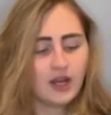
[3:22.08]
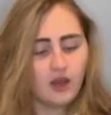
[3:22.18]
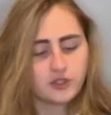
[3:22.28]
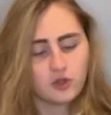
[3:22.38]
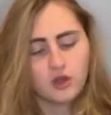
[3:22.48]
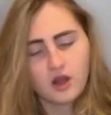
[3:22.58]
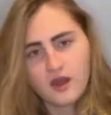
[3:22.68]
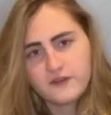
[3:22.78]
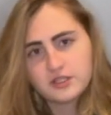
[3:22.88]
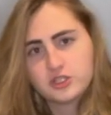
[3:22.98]
then I also cut
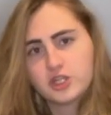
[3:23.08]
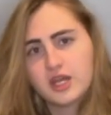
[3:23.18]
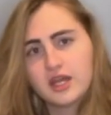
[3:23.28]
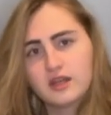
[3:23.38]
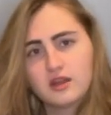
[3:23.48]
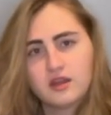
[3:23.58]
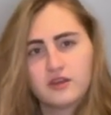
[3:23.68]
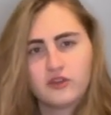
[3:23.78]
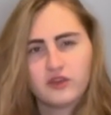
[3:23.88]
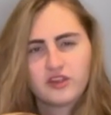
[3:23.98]
off his chin.
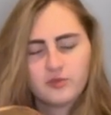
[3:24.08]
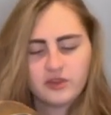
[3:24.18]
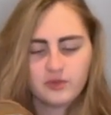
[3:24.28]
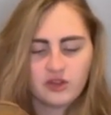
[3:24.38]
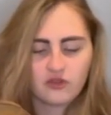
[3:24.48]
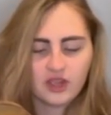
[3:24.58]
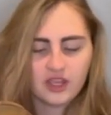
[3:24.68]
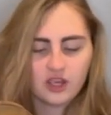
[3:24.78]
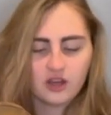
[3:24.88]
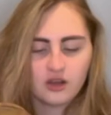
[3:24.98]
So this piece right
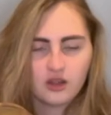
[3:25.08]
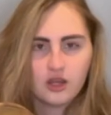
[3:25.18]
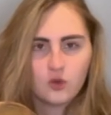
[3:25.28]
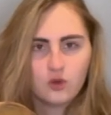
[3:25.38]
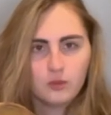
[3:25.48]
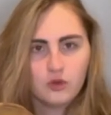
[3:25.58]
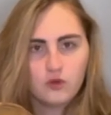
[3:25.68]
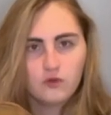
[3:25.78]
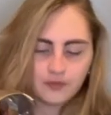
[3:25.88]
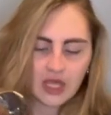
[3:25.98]
here will
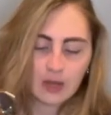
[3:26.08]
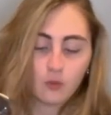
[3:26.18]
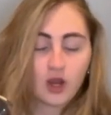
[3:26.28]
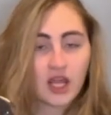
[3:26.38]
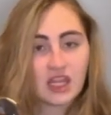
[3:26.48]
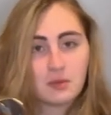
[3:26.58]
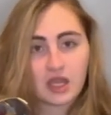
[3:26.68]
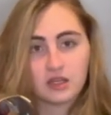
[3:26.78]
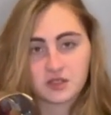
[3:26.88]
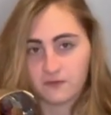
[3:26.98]
move. And I'm working on the
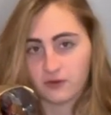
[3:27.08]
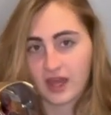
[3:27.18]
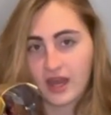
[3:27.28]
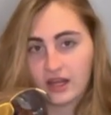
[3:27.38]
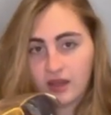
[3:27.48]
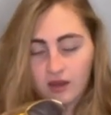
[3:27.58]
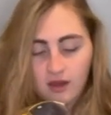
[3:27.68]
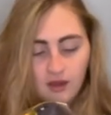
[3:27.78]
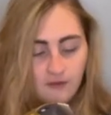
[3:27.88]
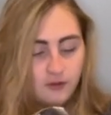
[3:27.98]
mechanism for that.
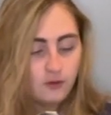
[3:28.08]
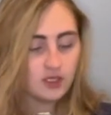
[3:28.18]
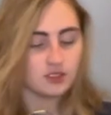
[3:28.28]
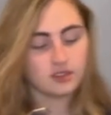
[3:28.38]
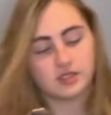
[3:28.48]
If you can